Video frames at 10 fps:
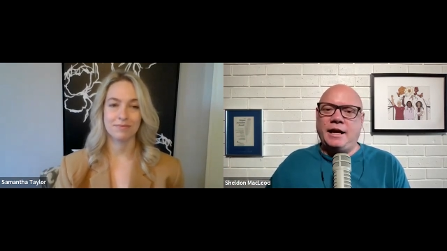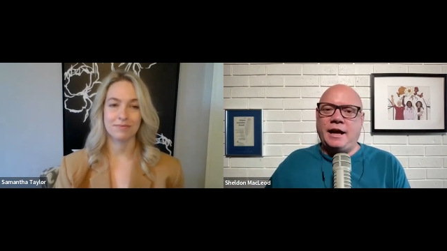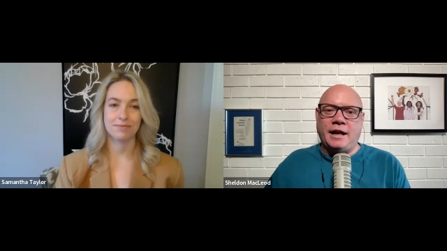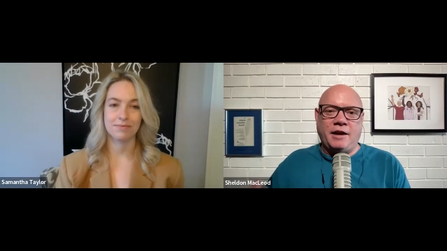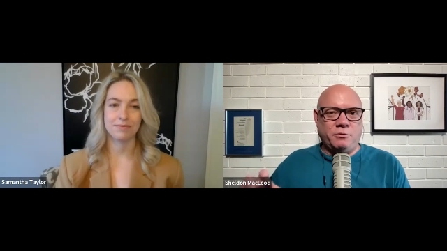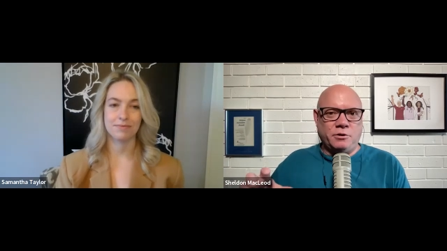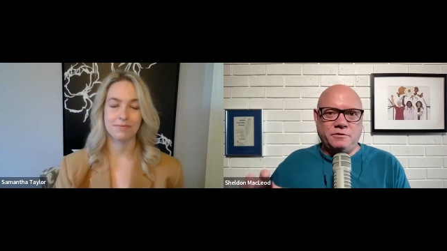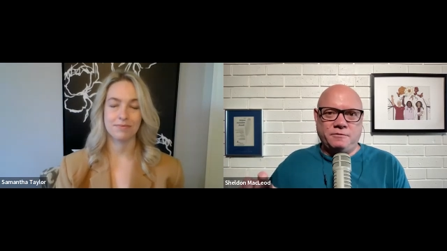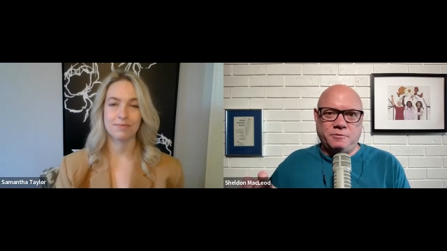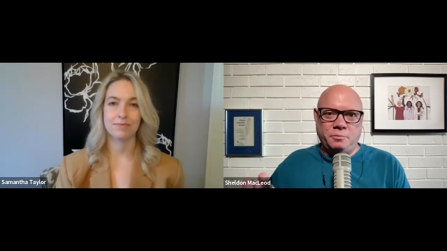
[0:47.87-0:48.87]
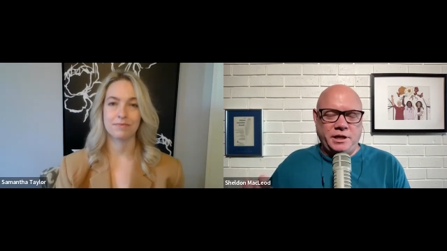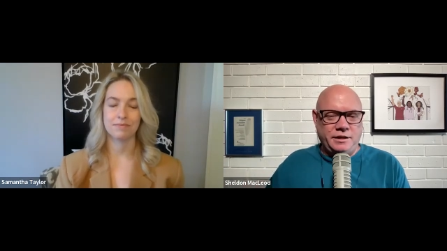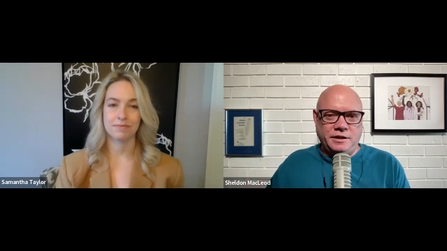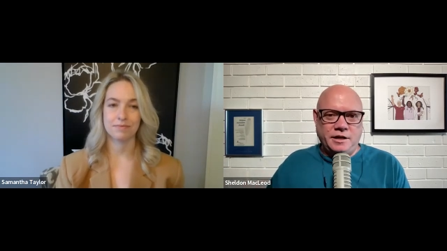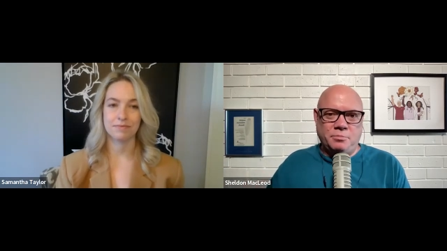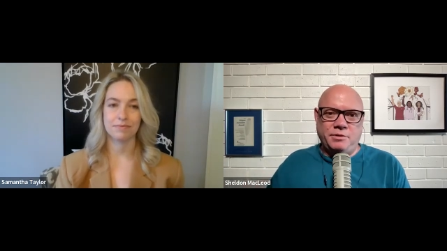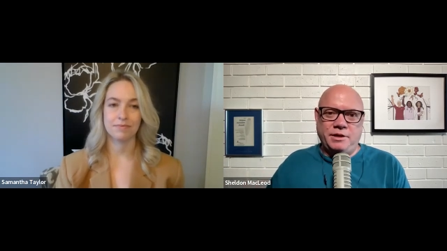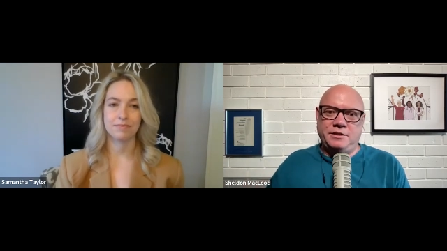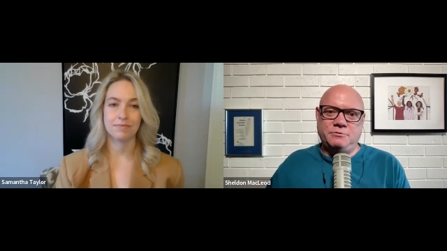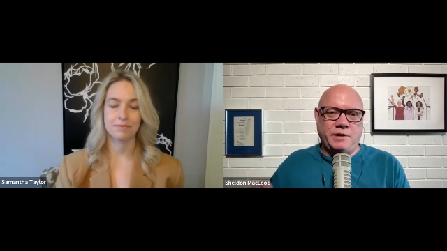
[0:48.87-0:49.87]
Speaker 1: and I've worked for media
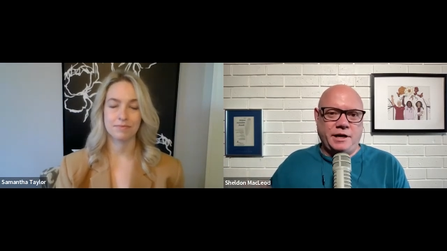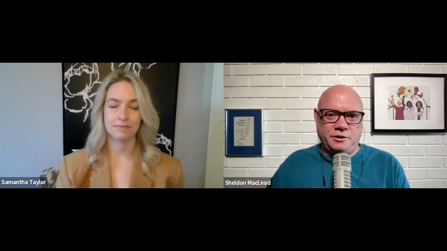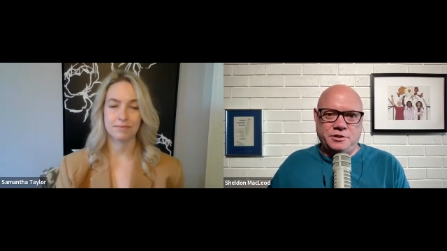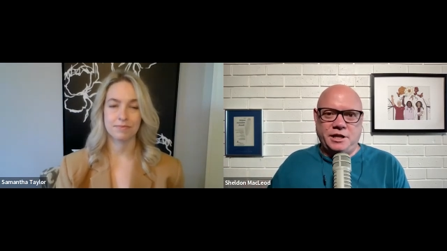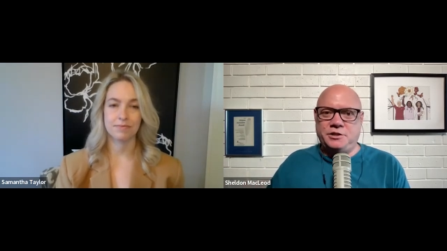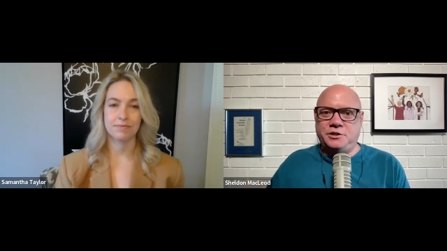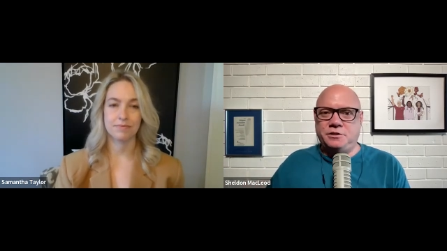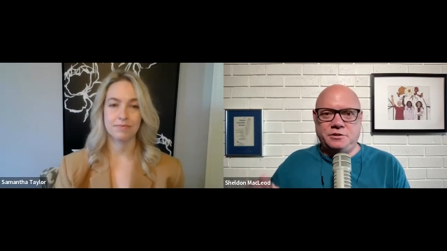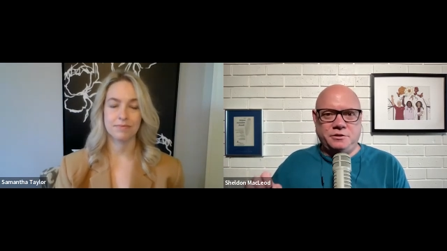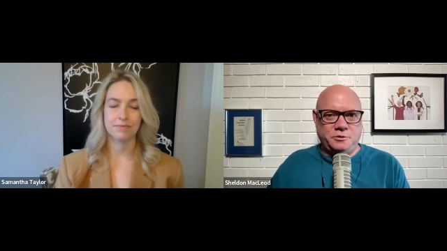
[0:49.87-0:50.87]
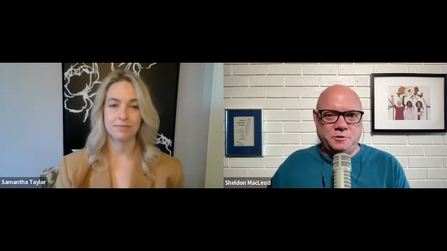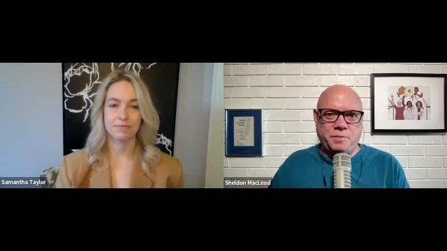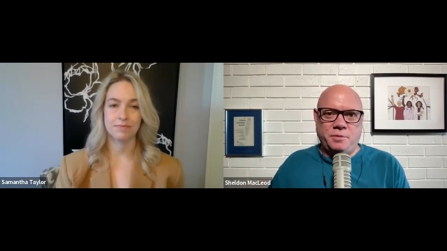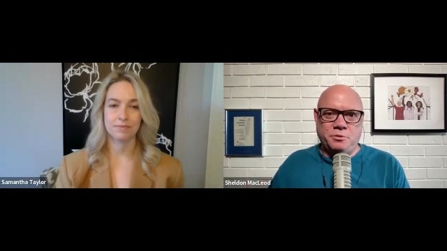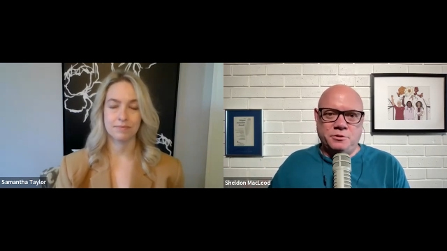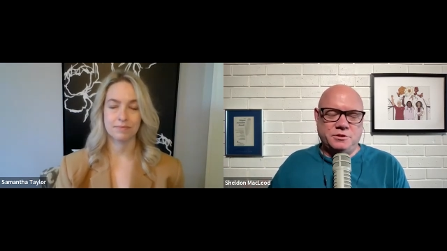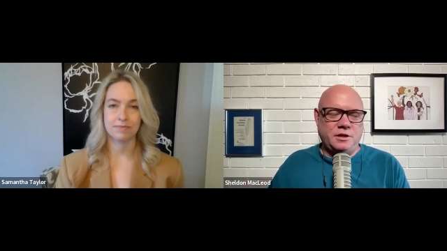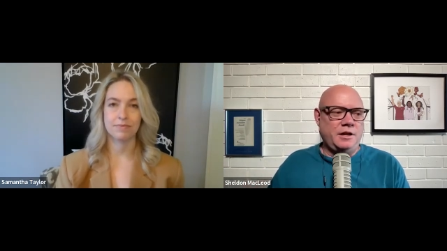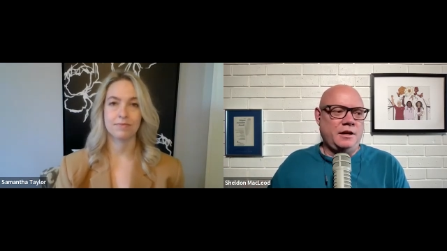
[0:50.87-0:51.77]
companies, radio stations, and newspapers,